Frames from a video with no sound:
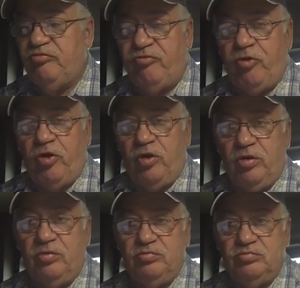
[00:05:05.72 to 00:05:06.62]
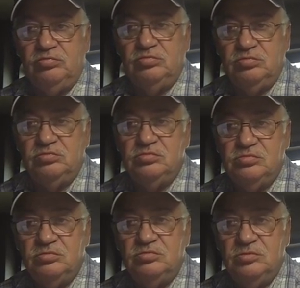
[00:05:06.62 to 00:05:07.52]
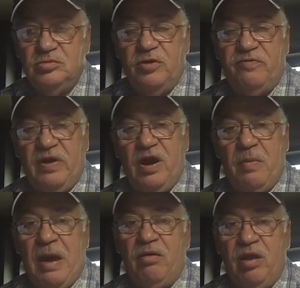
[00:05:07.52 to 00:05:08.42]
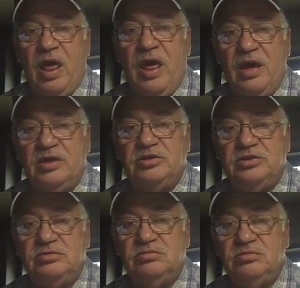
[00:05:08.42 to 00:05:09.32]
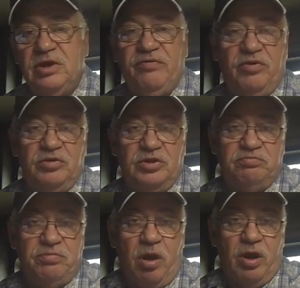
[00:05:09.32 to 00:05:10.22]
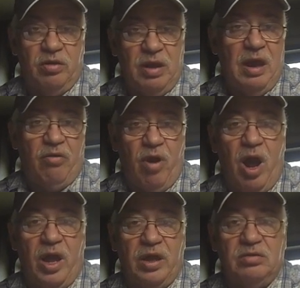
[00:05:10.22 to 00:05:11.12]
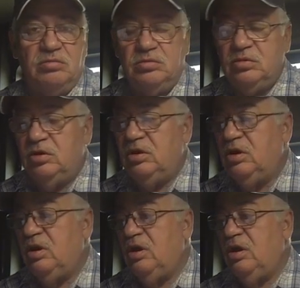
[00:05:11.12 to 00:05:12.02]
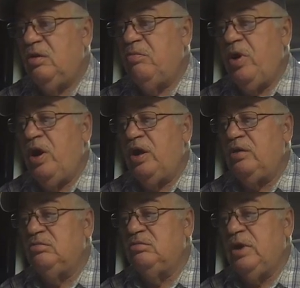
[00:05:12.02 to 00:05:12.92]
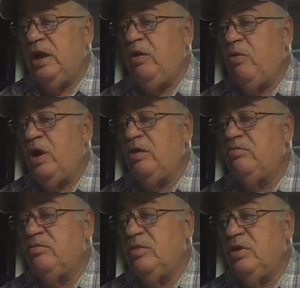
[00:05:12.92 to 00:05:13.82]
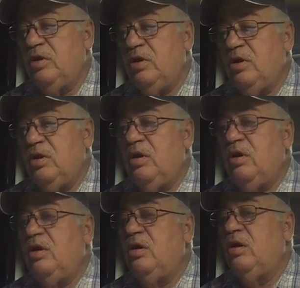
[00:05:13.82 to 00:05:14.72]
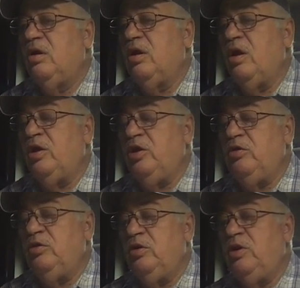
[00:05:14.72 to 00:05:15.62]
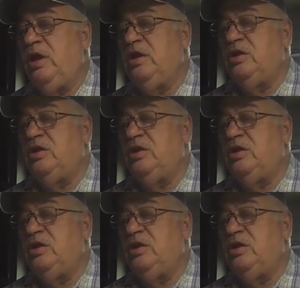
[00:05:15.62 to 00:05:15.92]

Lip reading: for a fair amount less if you just bought it outright. But anyway, you need